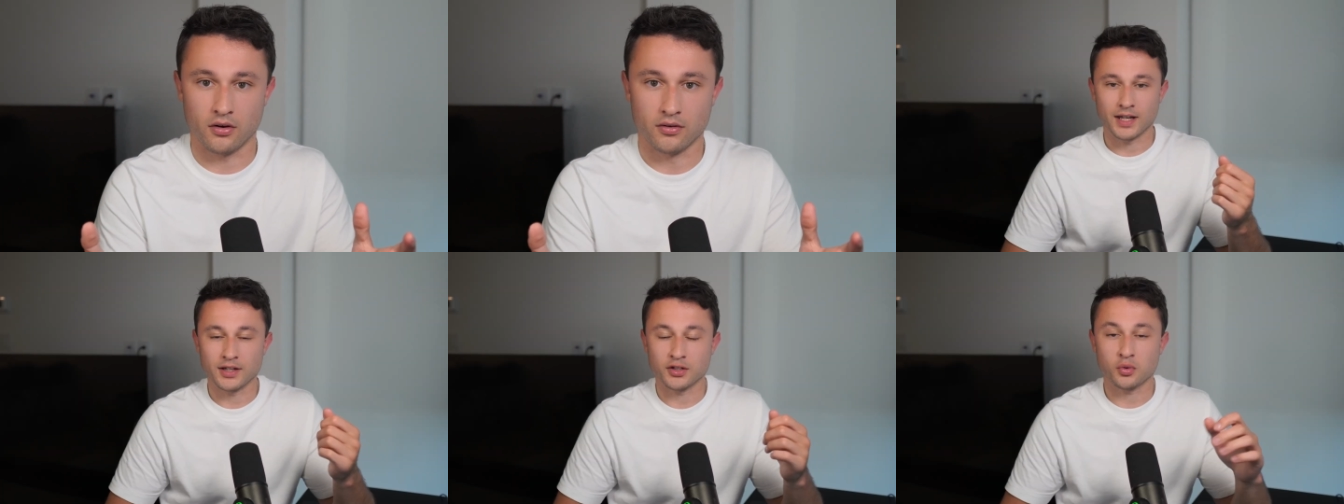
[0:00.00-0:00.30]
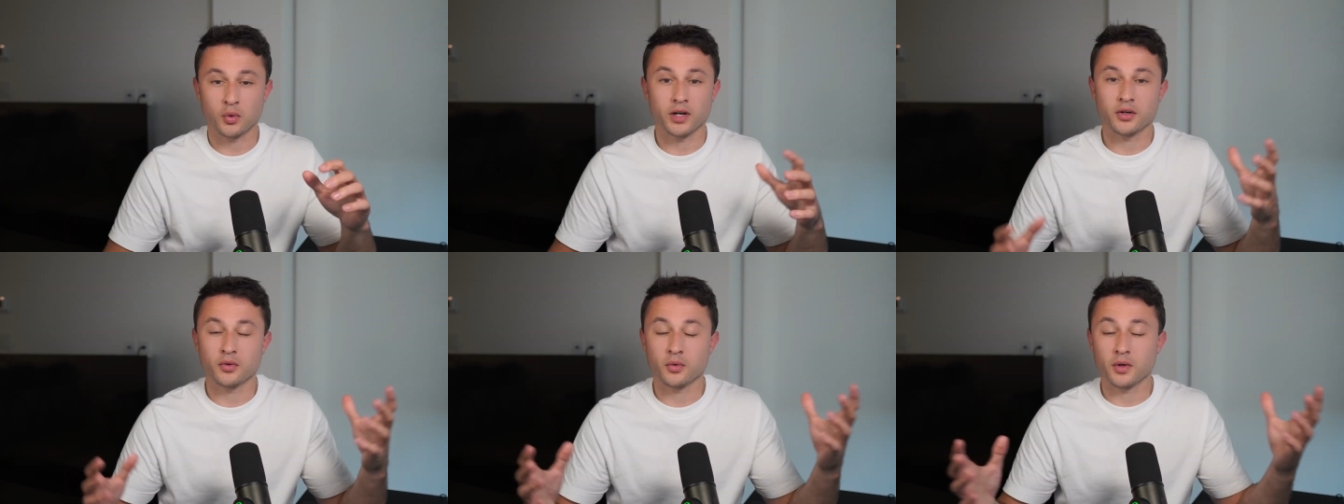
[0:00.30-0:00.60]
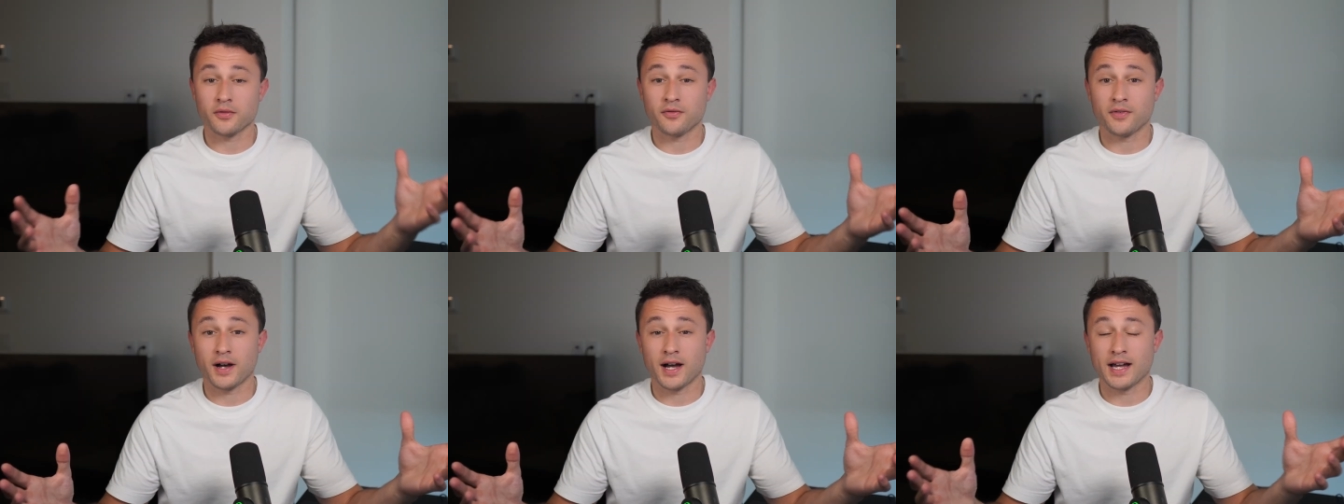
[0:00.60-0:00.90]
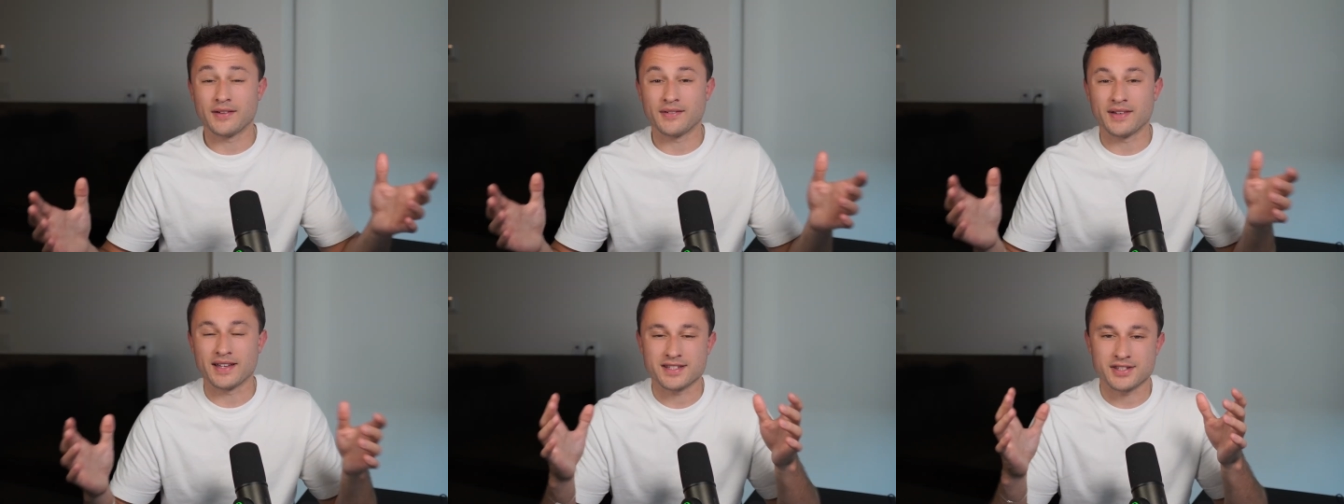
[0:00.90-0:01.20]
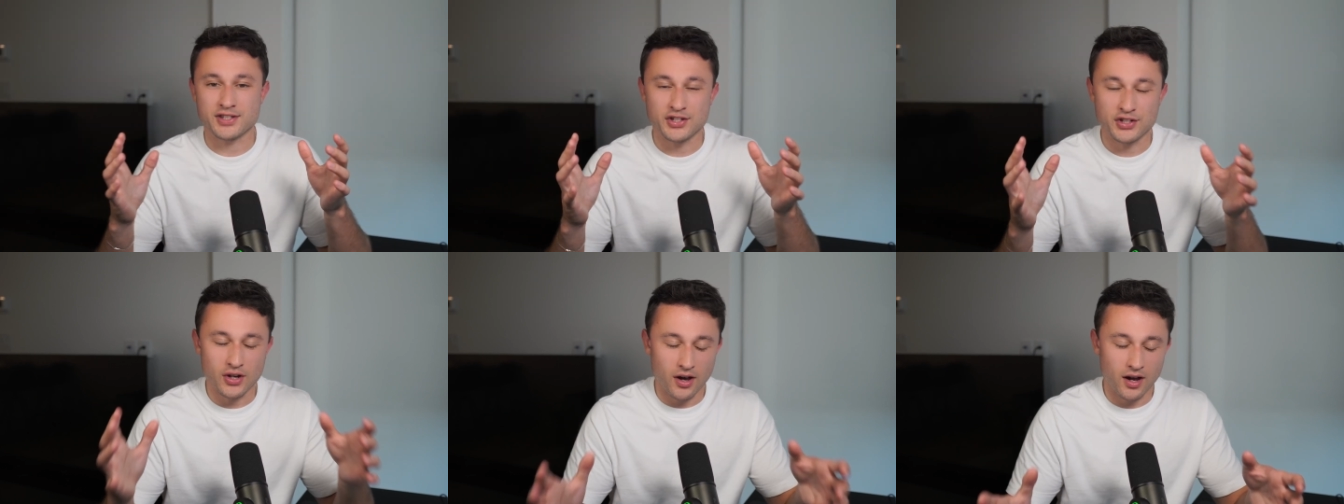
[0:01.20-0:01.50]
In 2025,
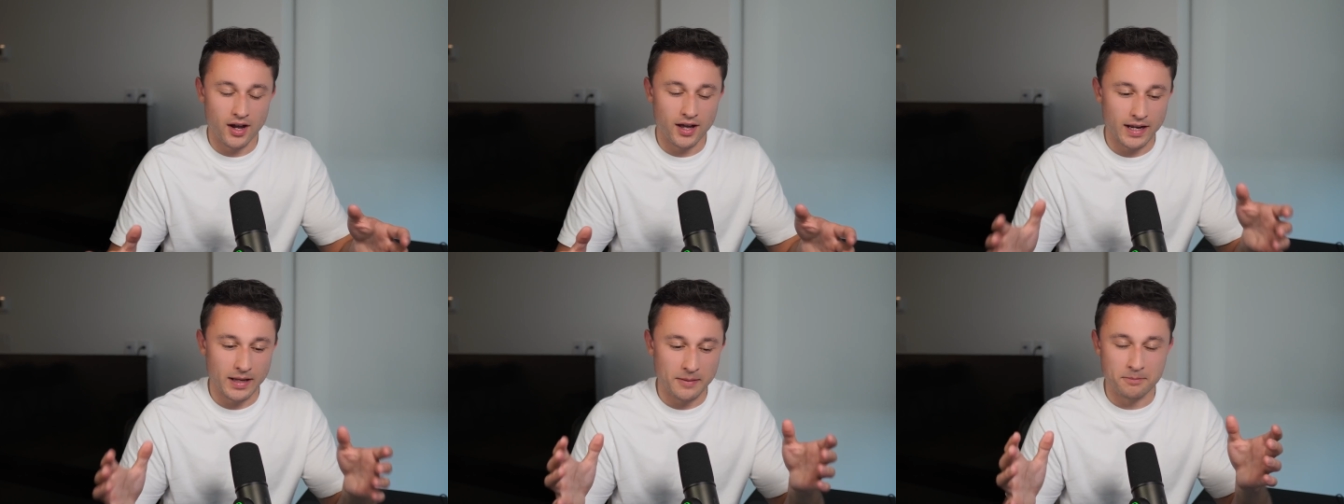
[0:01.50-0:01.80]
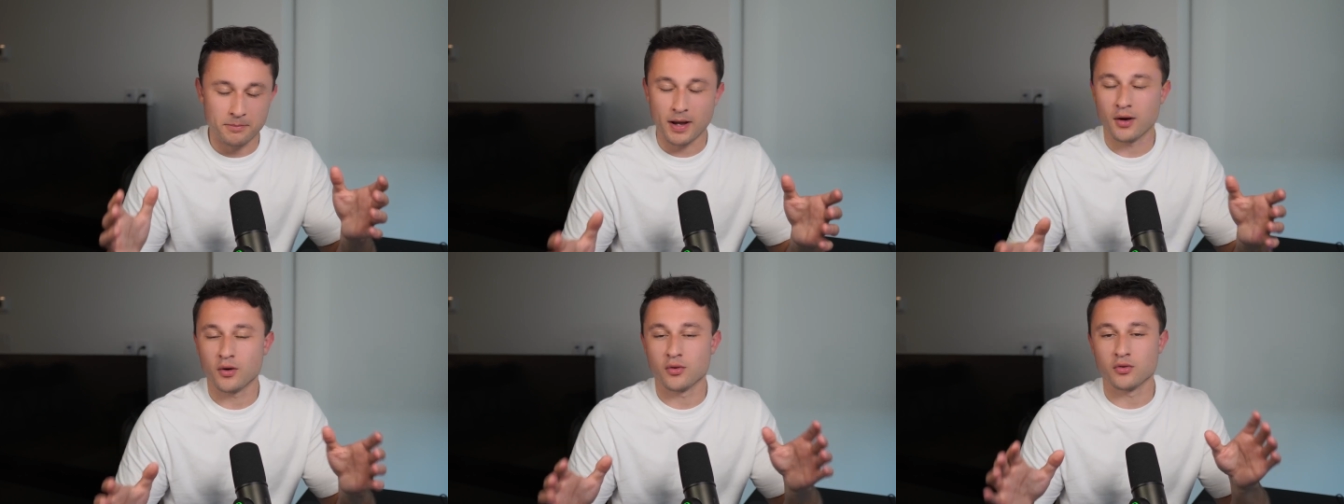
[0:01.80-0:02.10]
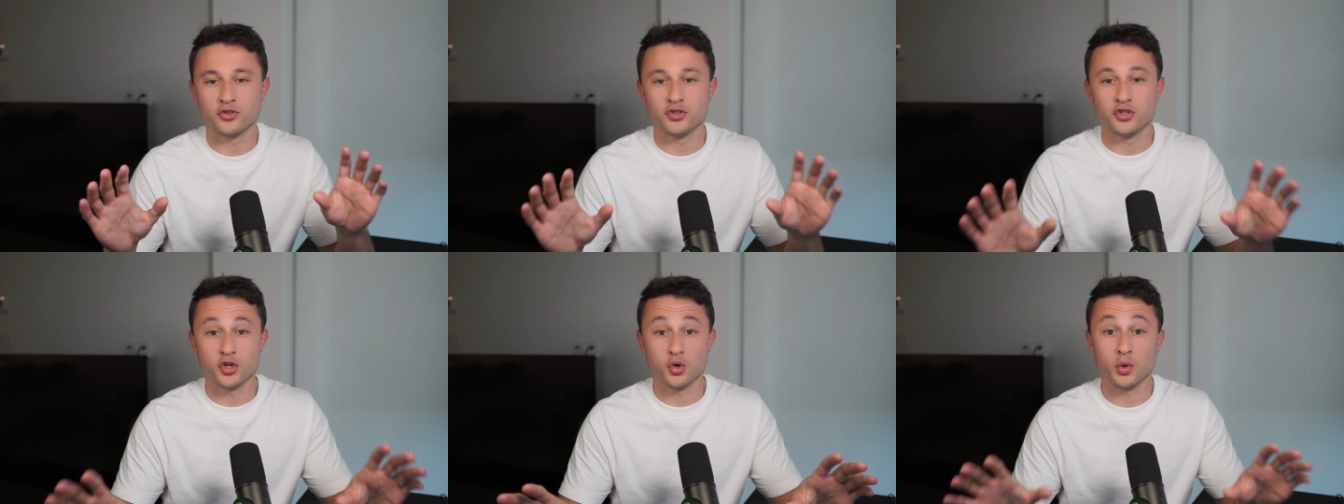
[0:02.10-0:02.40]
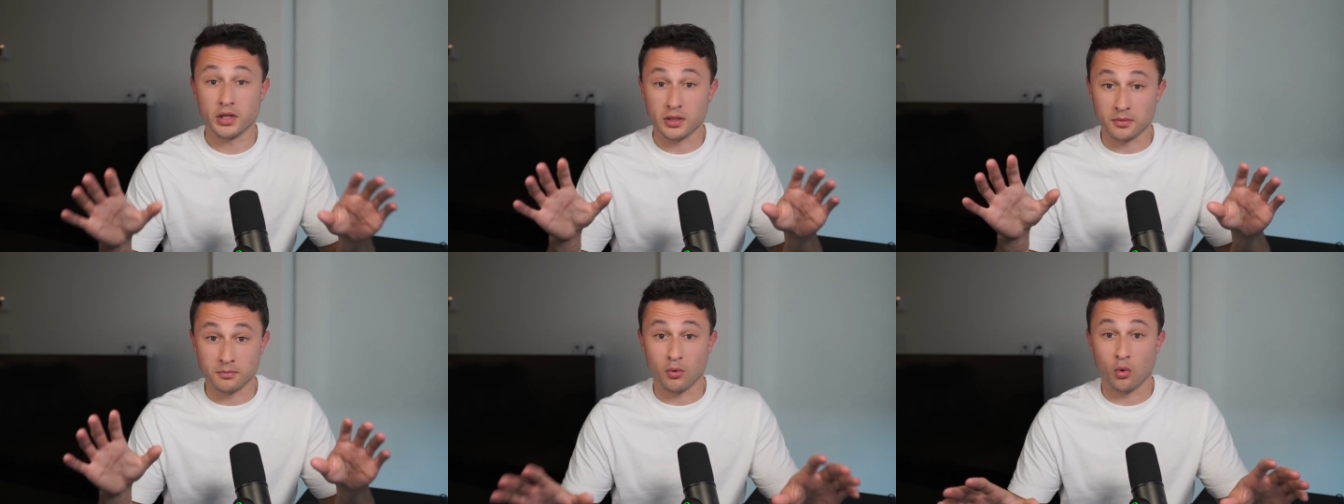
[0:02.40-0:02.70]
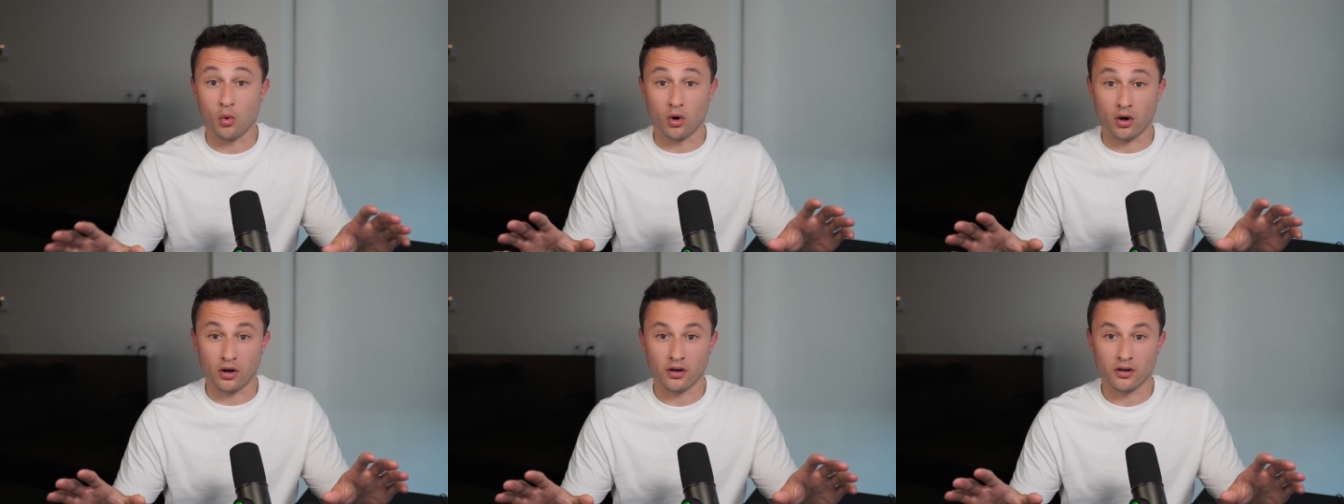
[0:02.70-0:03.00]
it's not about doing
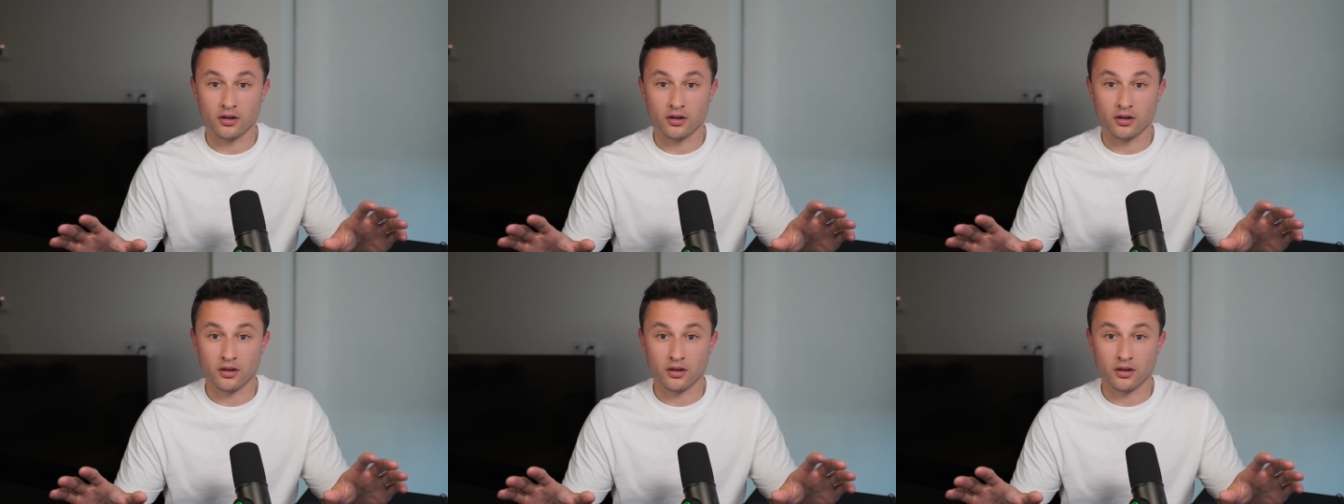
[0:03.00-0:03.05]
more.